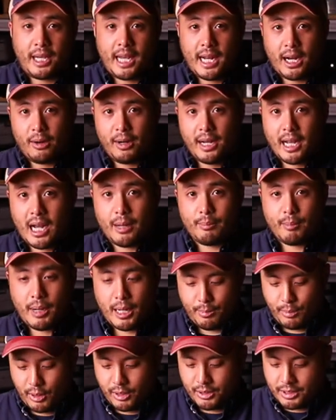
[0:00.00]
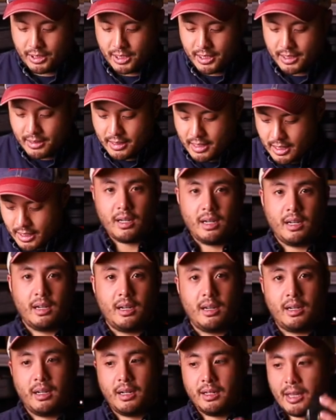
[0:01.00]
carry on my person
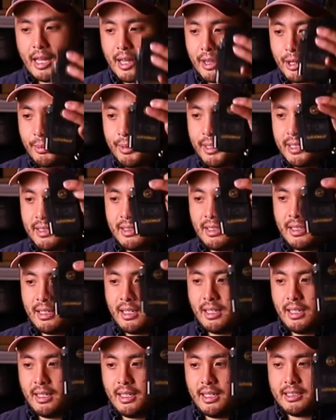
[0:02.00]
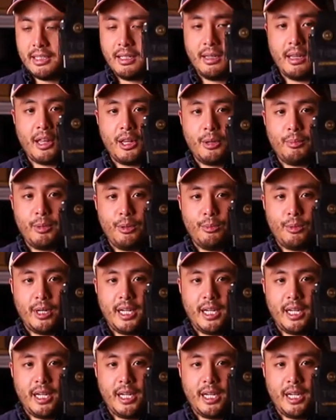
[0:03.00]
a Leatherman. It's a Leatherman